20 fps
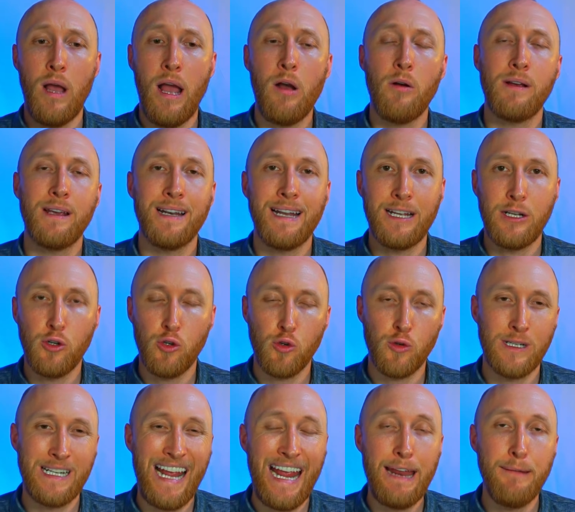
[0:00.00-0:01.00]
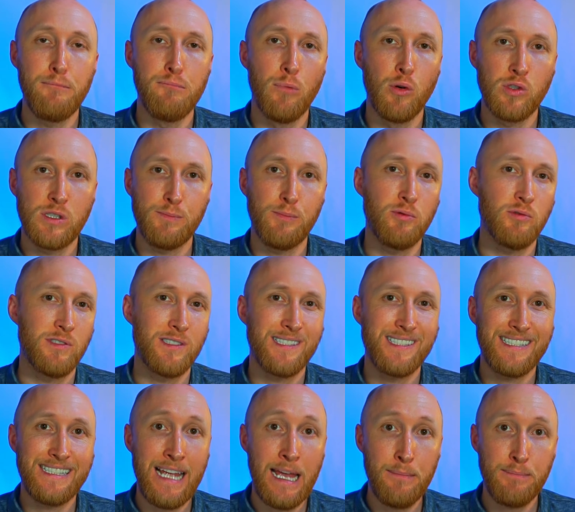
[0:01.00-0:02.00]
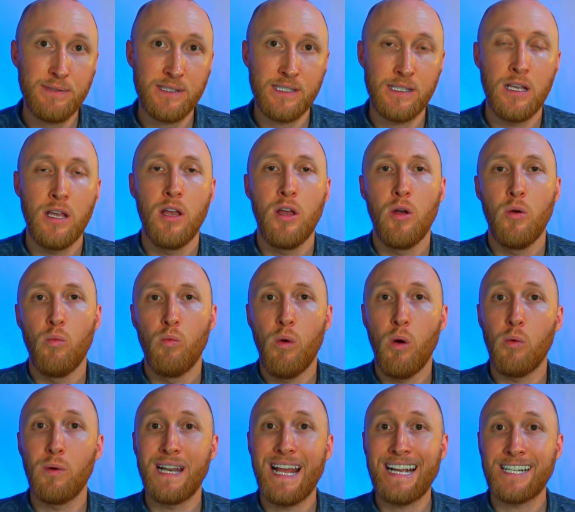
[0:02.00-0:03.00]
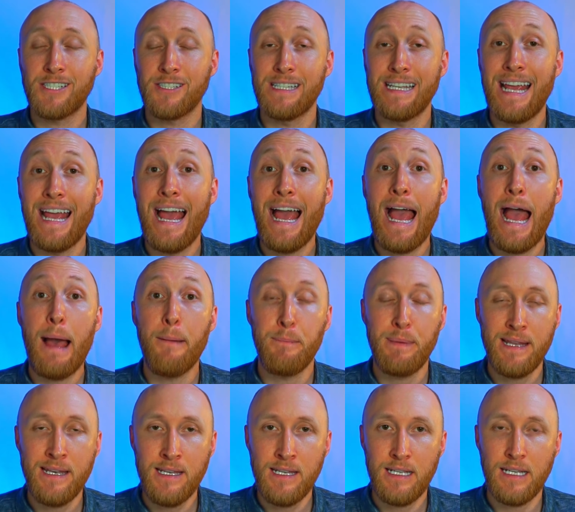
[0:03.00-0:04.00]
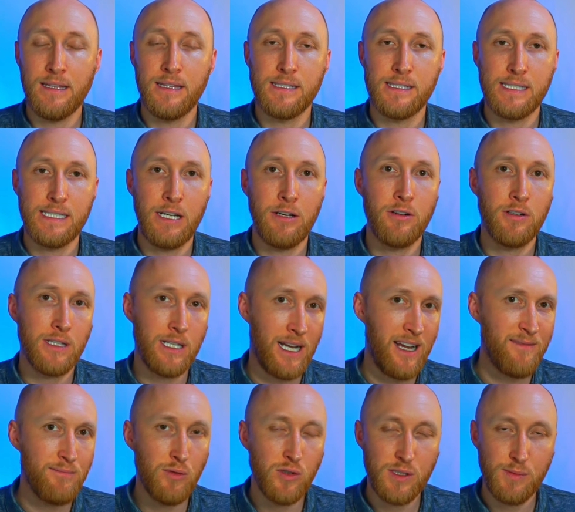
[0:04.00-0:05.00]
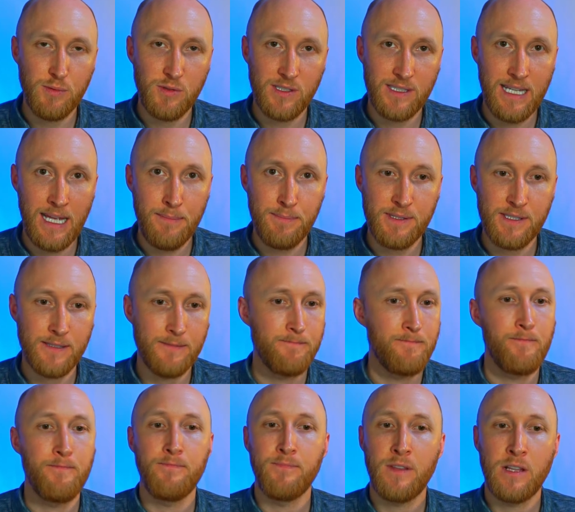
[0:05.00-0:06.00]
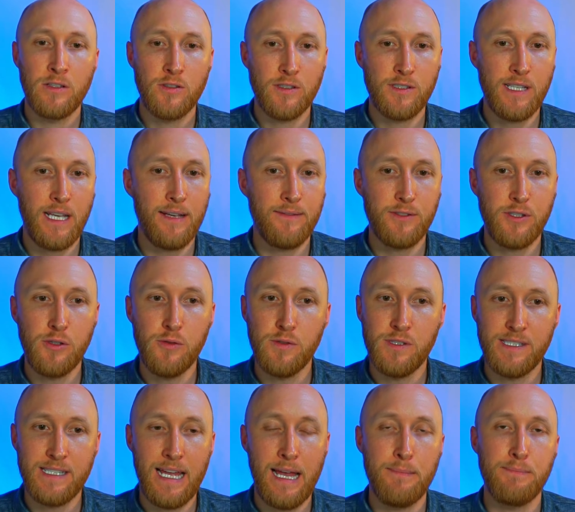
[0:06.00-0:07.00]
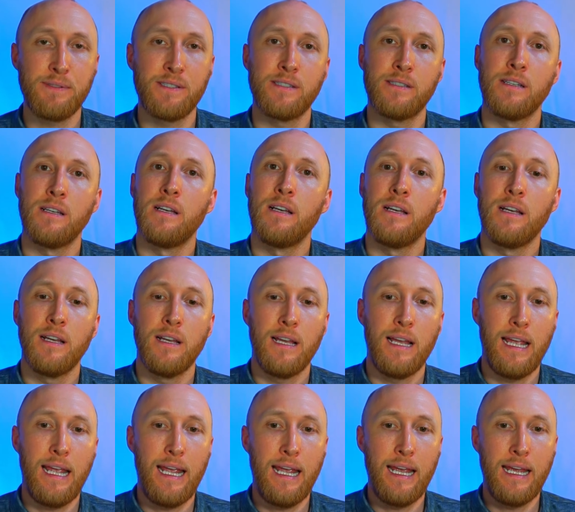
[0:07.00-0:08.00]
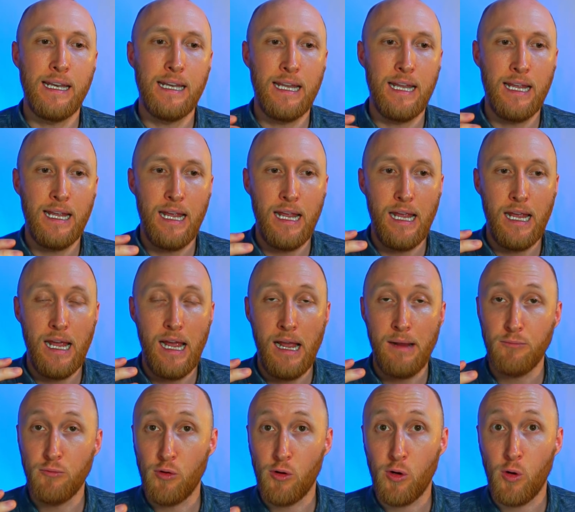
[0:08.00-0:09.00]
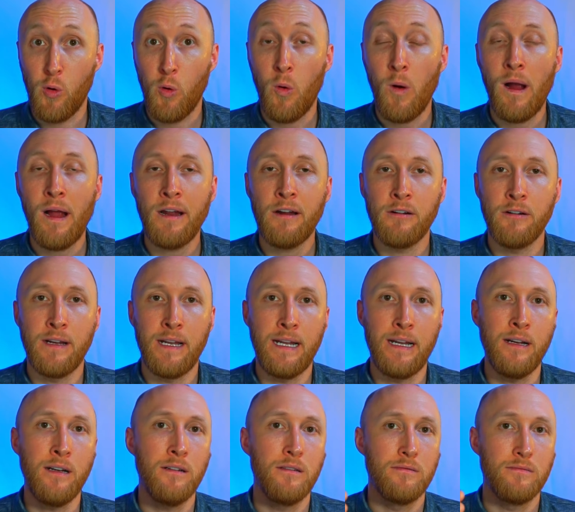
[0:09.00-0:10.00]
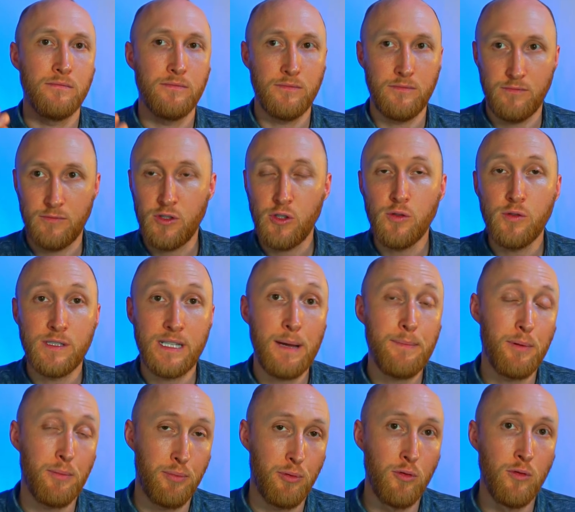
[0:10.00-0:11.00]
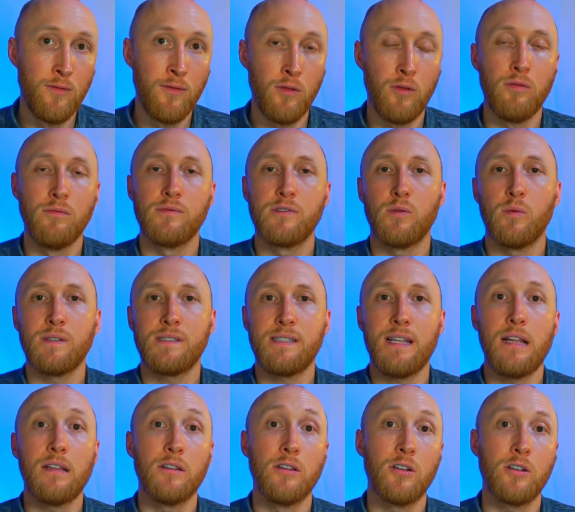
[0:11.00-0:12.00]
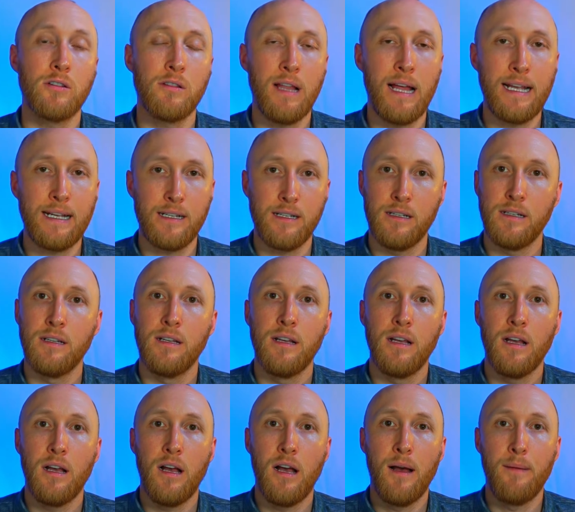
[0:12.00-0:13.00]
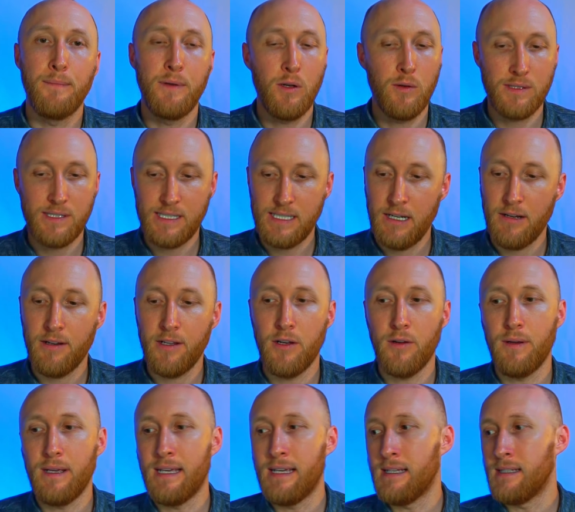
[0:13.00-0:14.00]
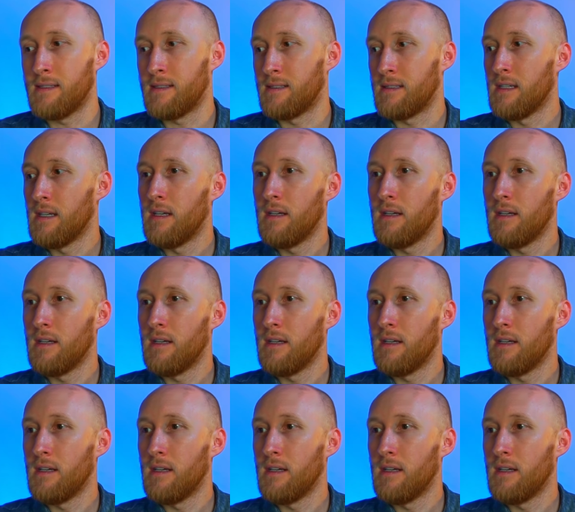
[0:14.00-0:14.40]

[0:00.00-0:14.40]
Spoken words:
can I create multiple steps? What would actually happen in the scenario that I have multiple steps? So let's say I have 2 steps and I'm requiring 2-step approval. So what's that look like? A scenario is,